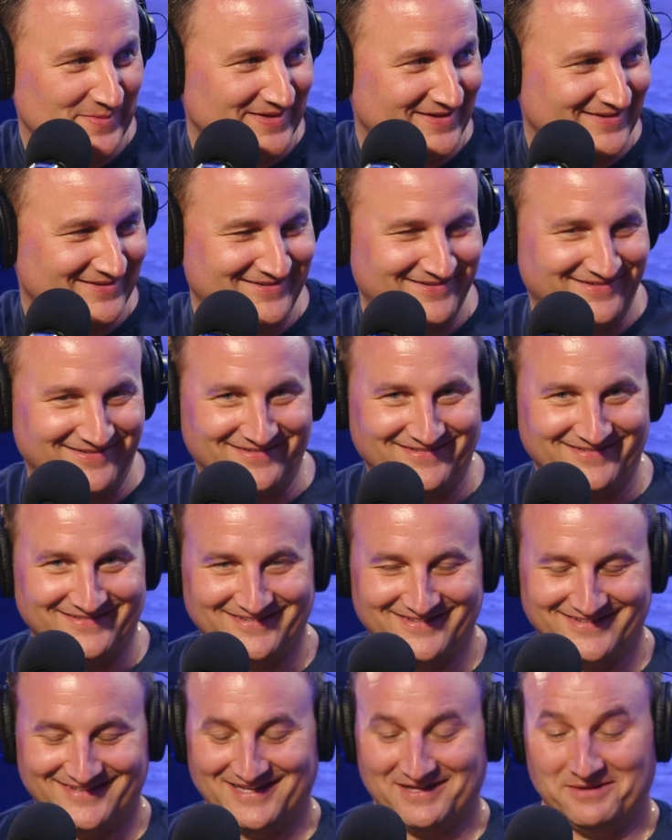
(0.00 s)
woman.
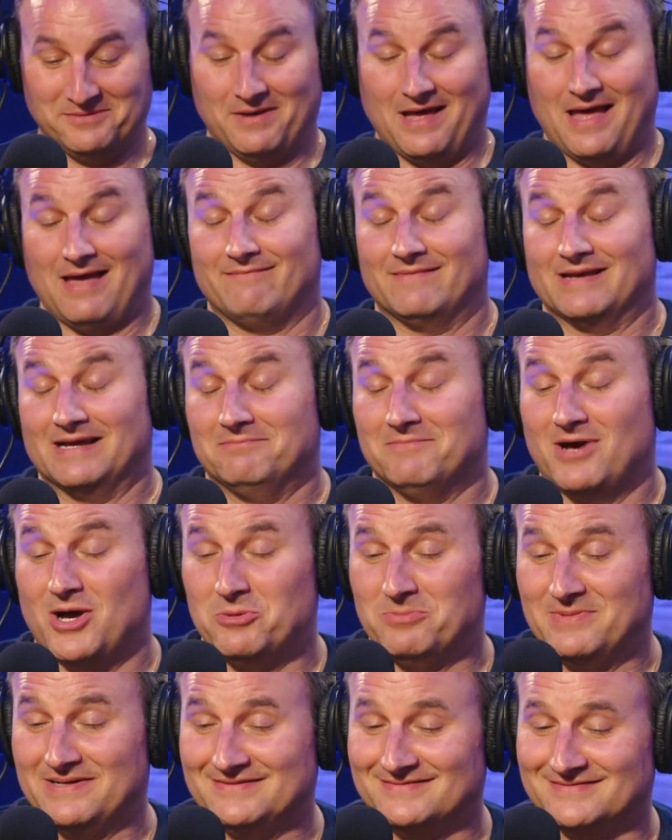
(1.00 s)
Having a
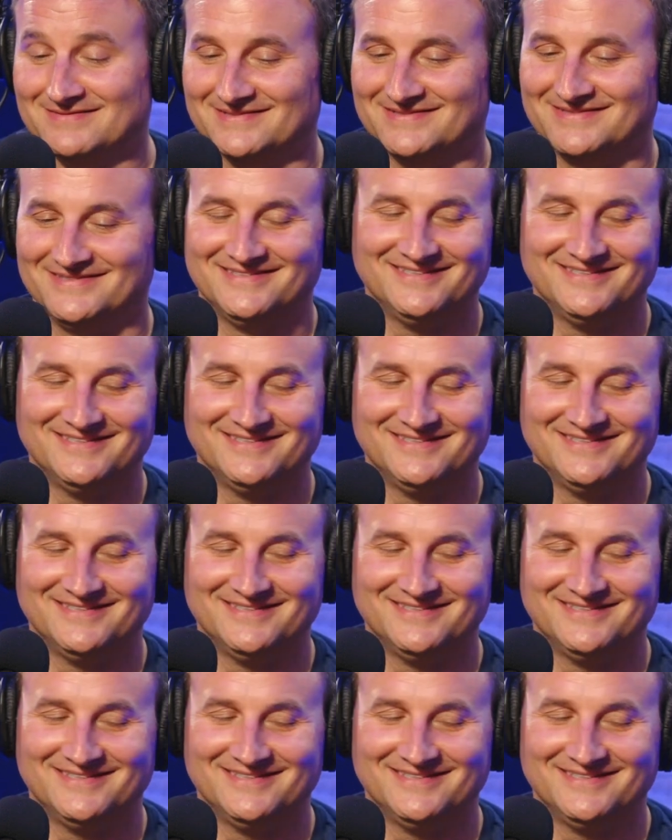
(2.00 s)
moment.